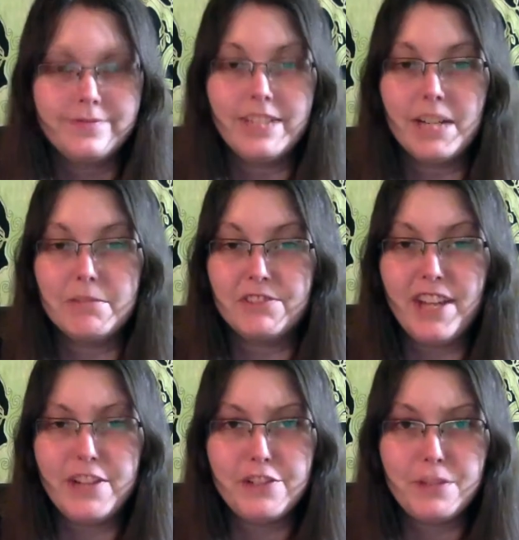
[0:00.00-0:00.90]
Now with
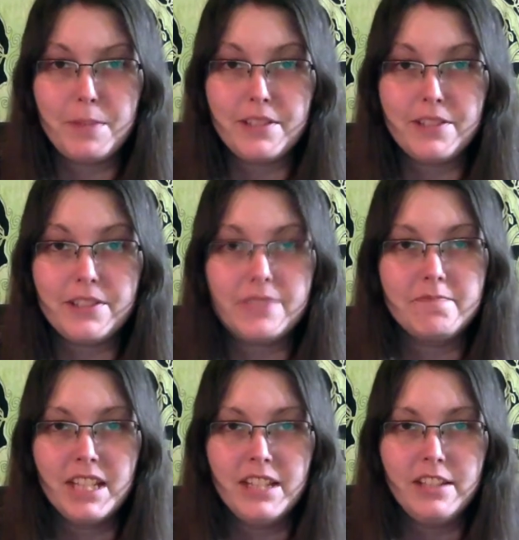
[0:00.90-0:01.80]
fire
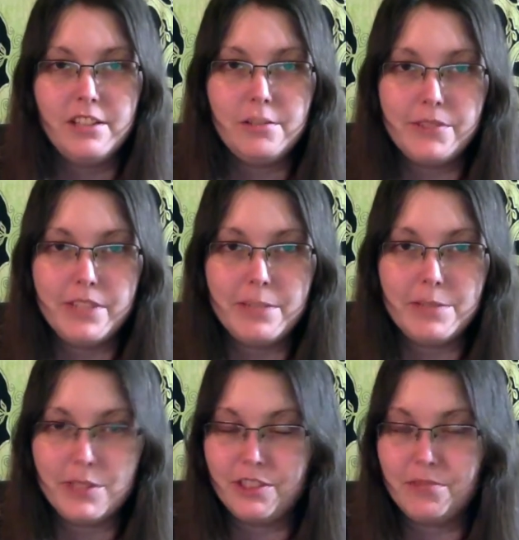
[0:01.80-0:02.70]
spells, you will see
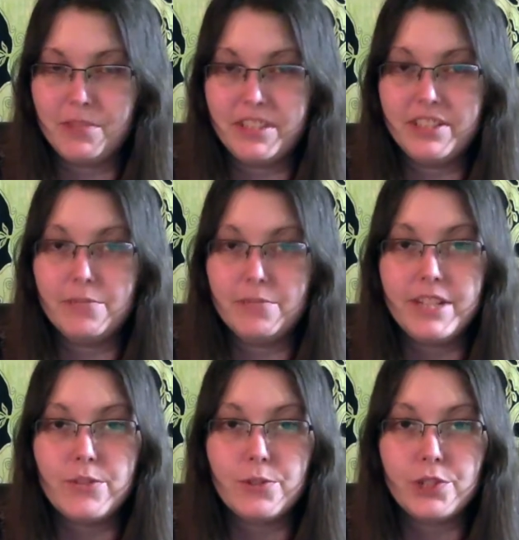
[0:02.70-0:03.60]
results within a
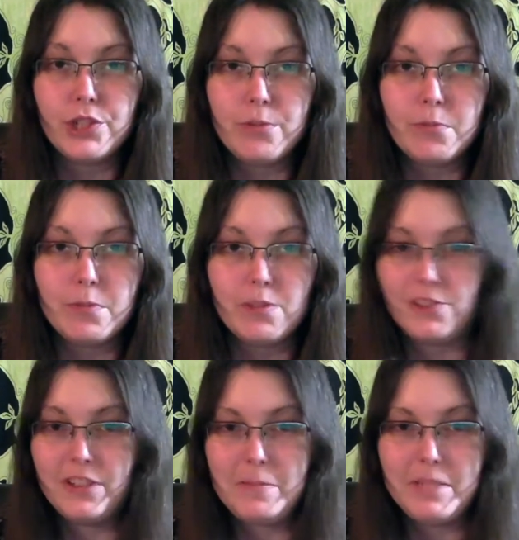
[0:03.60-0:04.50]
week or 2, or
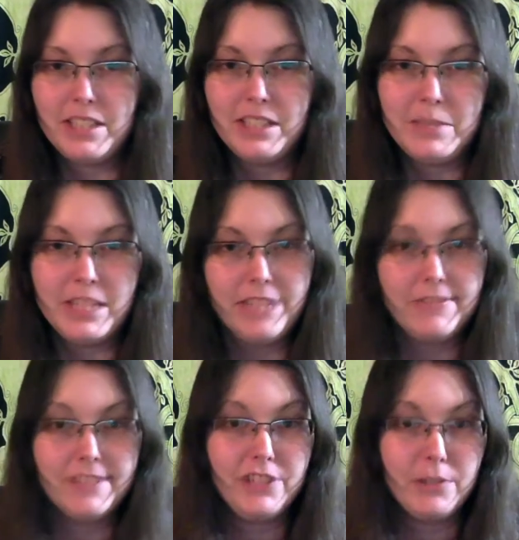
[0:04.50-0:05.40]
sometimes
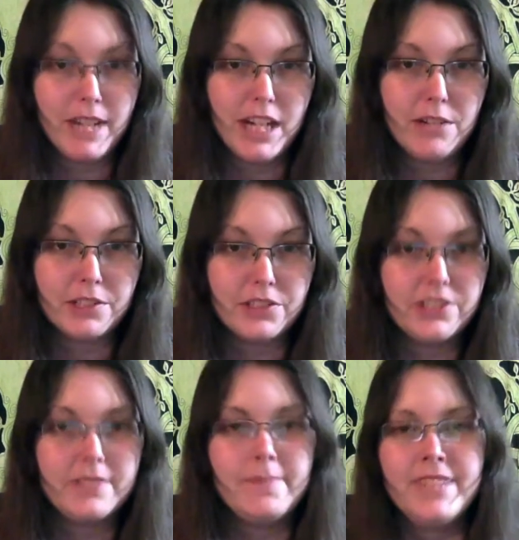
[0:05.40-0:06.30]
even a few hours.